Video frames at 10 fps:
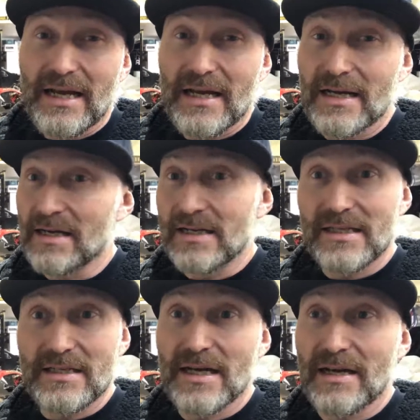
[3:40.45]
It's
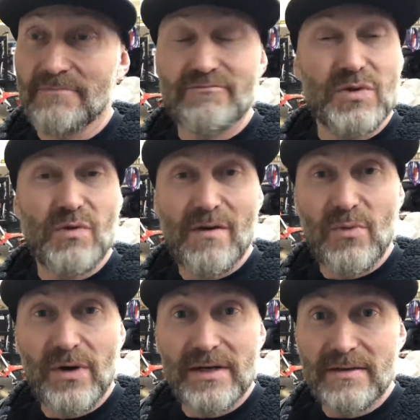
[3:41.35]
just a
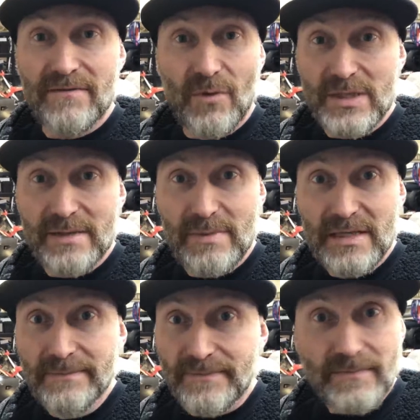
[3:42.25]
12.14 mil.